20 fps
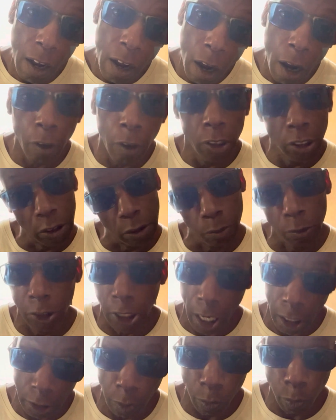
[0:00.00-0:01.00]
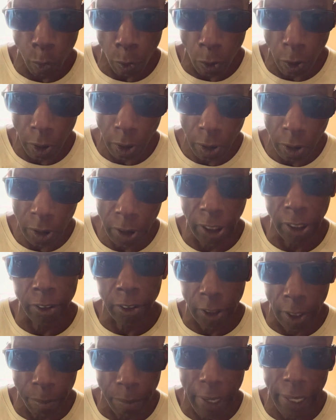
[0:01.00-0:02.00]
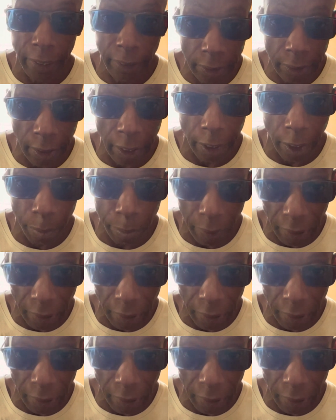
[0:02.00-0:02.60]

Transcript: oh, it's some child support, then somebody set up a